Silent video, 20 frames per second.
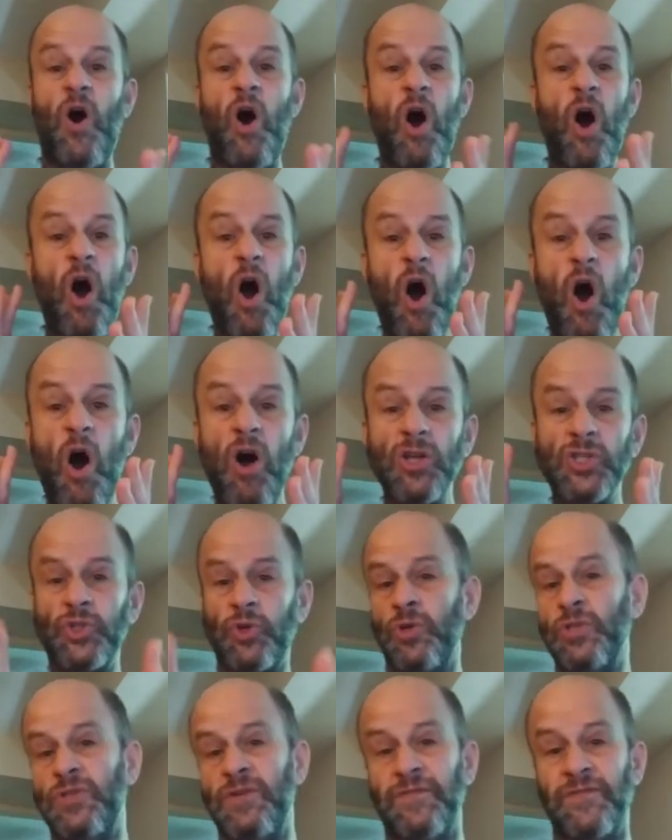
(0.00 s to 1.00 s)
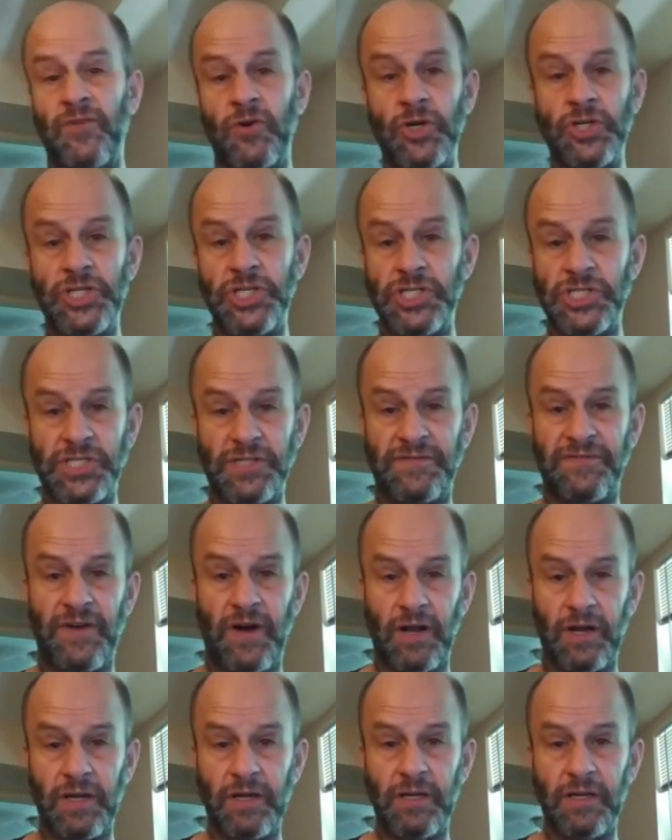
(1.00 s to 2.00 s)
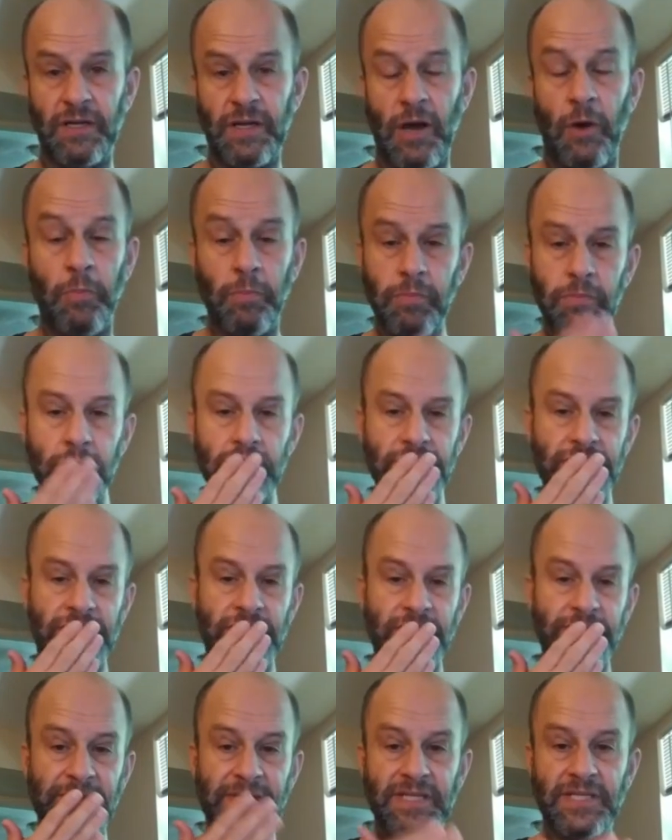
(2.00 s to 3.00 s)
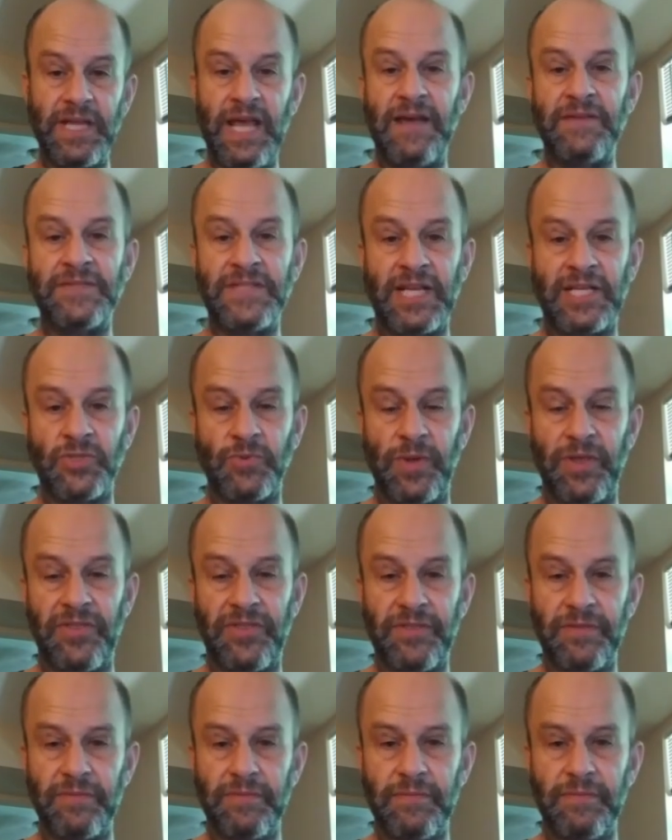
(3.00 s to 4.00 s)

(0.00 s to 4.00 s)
all sorts of virgins to fuck. Oh, excuse me, to have sex with.